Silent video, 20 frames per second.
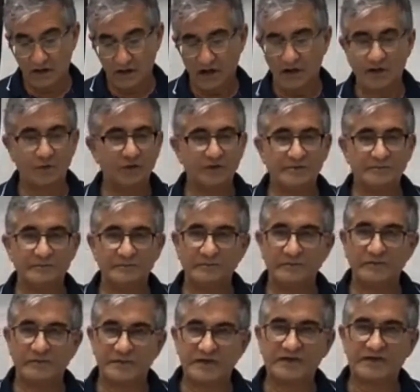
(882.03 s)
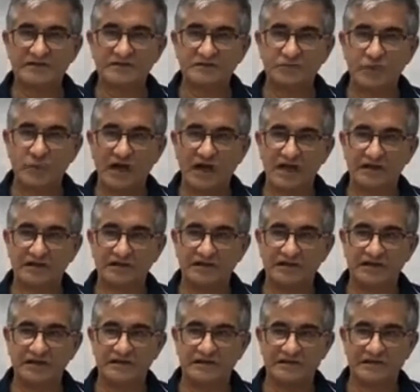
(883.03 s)
Oh, well, the biggest one
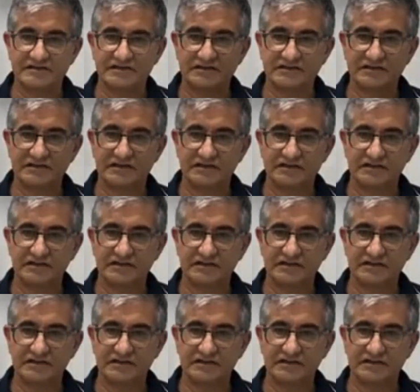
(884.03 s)
is,